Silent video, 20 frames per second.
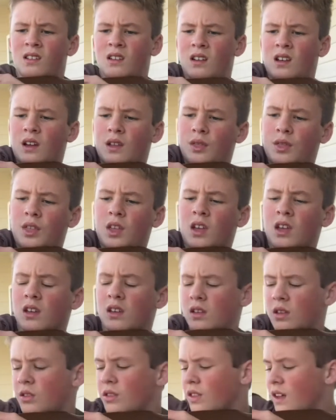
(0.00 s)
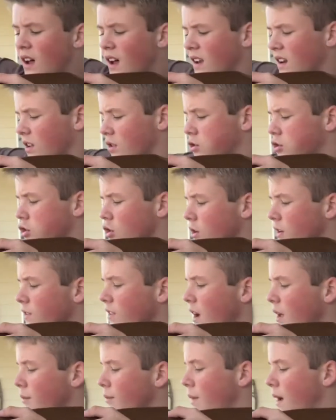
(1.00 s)
I think that it should have
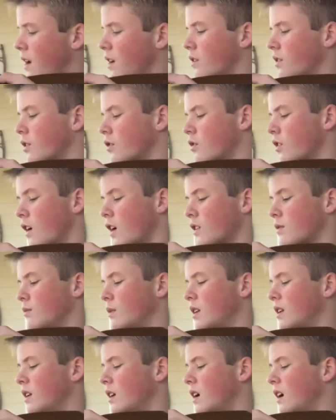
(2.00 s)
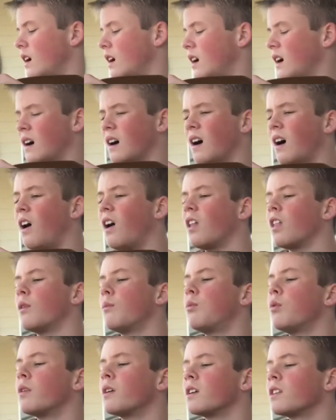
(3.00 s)
done better, the Crosman hollow
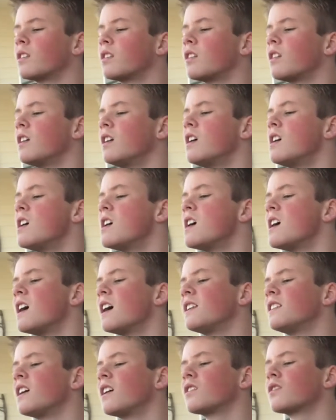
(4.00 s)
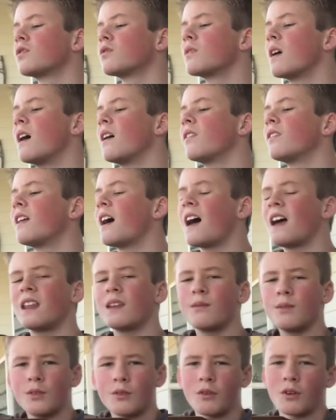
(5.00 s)
points. It does around that,
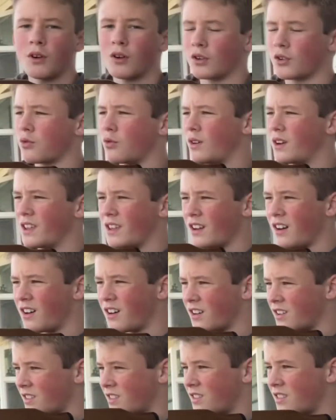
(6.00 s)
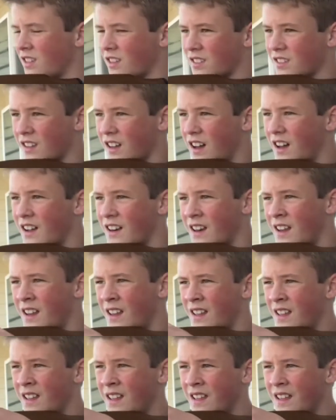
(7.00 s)
even though we're at 20 yards. This gun,
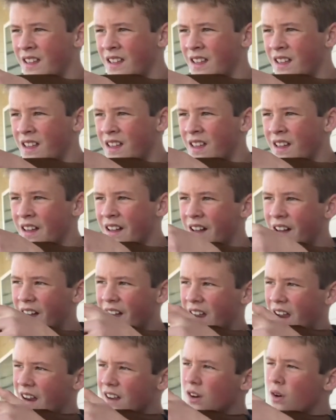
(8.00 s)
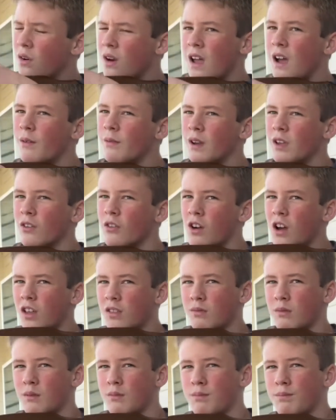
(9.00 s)
I don't have any
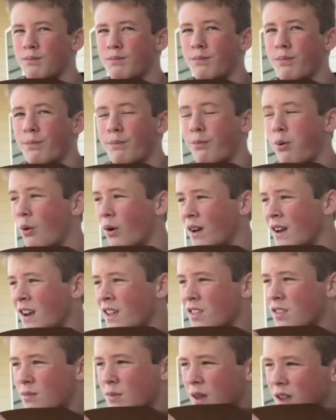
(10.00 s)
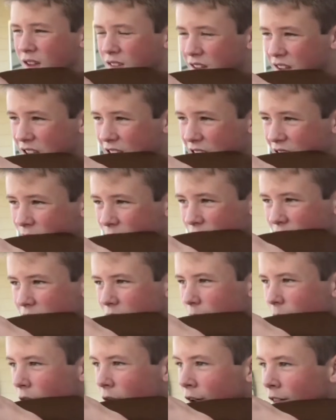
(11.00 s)
Crosman pointeds because I can't find
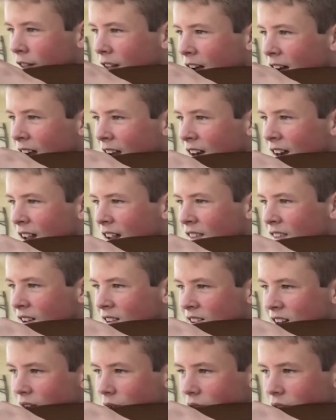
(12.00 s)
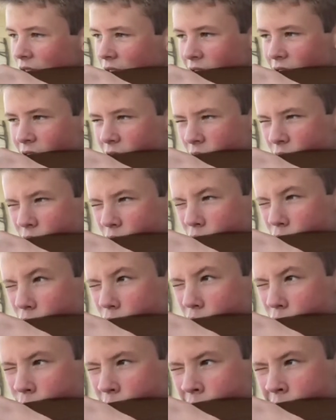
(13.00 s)
them online, and they're definitely not at
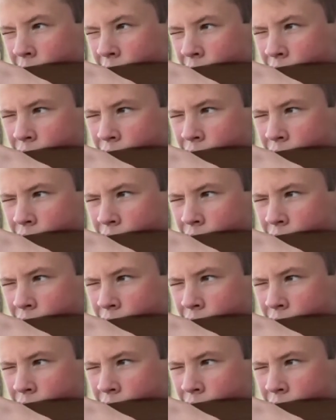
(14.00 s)
Walmart.